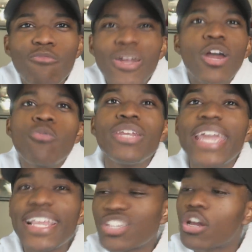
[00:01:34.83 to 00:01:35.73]
We don't
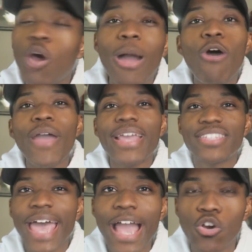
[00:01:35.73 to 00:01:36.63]
need to go out
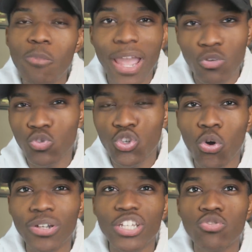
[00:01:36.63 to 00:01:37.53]
and tackle Michael
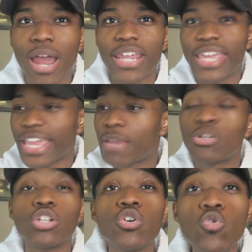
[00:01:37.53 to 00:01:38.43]
Jordan to try to get
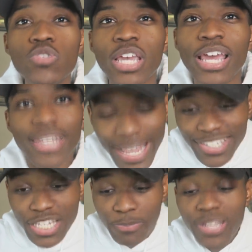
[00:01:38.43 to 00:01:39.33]
him to lose.
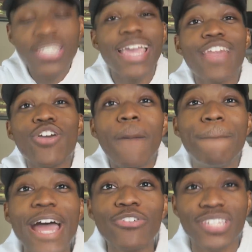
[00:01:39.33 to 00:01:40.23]
Let's just put together
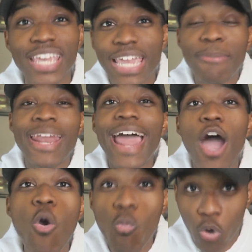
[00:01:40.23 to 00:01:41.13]
a better team and
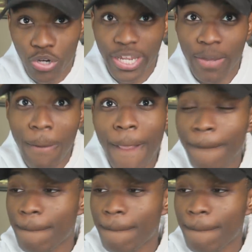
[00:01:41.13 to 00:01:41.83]
outwork him.